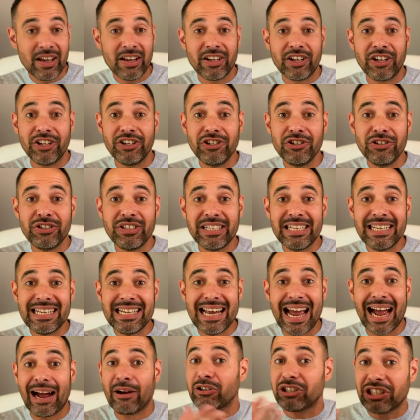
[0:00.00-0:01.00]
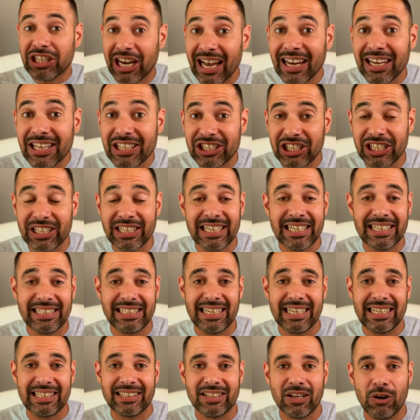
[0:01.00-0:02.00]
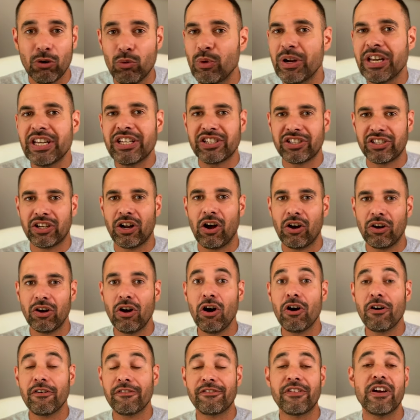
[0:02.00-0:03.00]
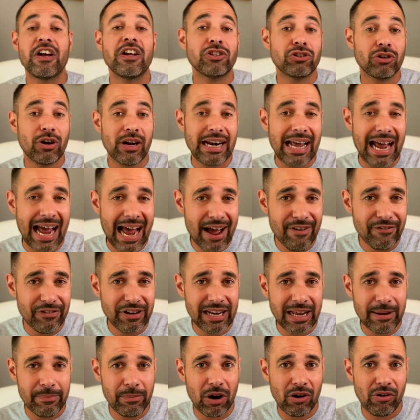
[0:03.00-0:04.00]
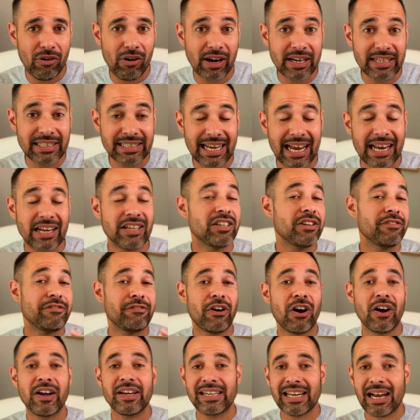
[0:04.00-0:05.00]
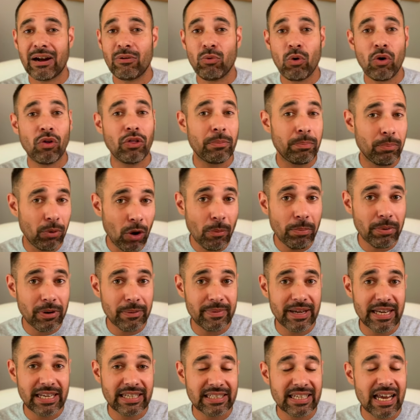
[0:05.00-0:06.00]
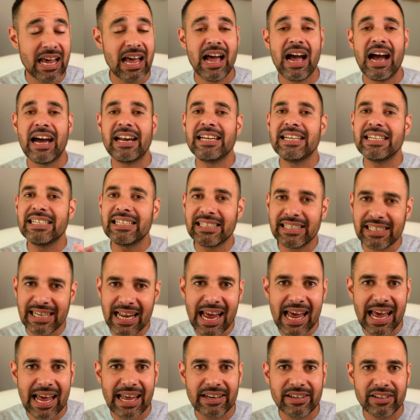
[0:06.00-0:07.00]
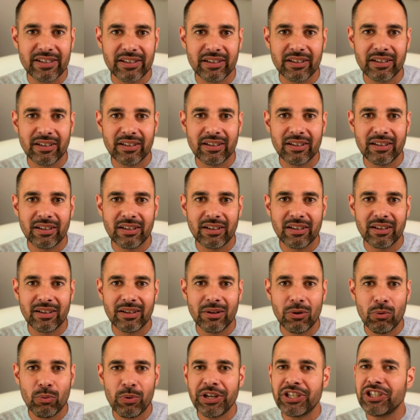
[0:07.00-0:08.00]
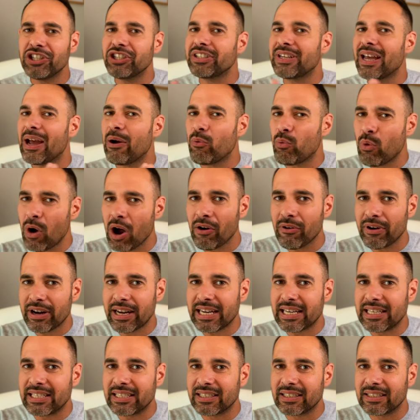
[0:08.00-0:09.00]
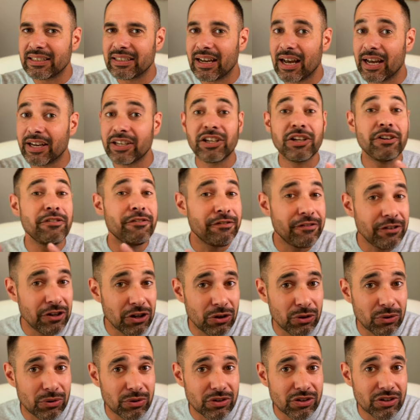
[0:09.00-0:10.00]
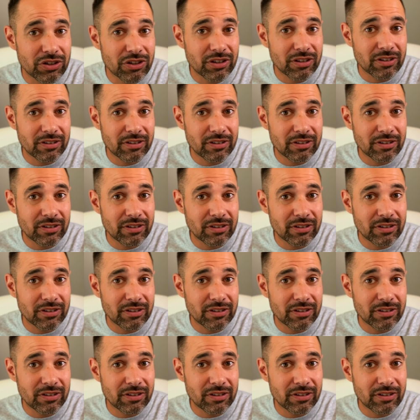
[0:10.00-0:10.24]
Can you see how challenging this is? We start off trying to have an MRI scan to find out what the problem is, and instead, we just get worried and confused.